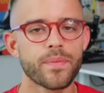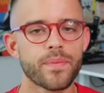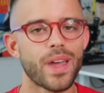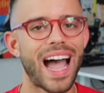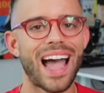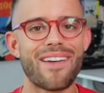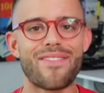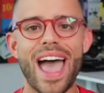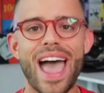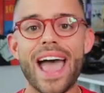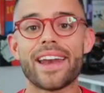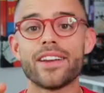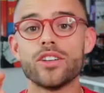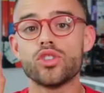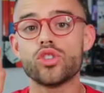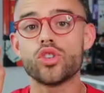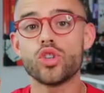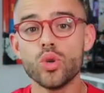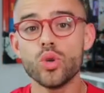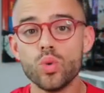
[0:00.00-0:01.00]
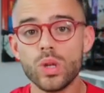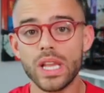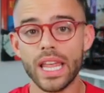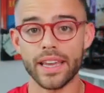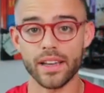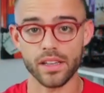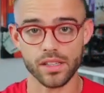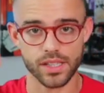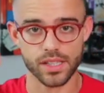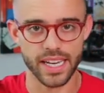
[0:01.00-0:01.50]
I've added 2
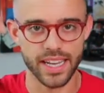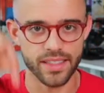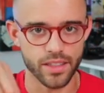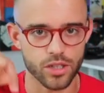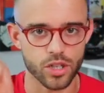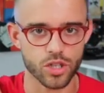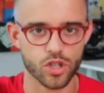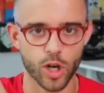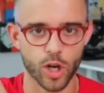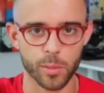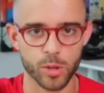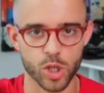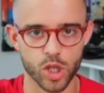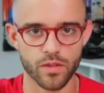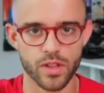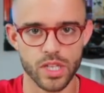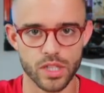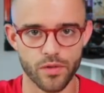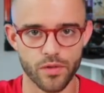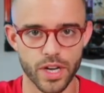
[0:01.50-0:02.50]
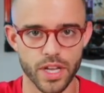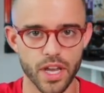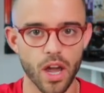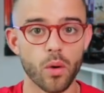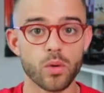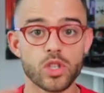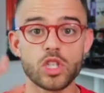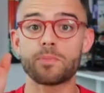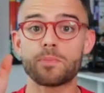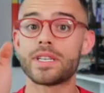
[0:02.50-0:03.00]
links in the description of this video,
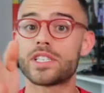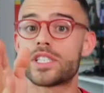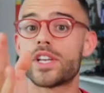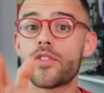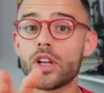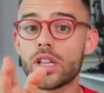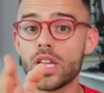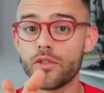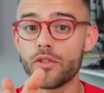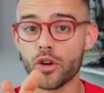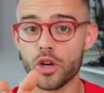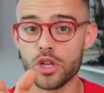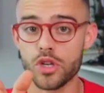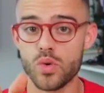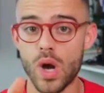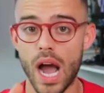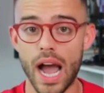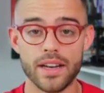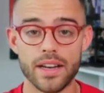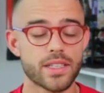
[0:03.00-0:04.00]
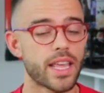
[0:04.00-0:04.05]
specifically for you guys.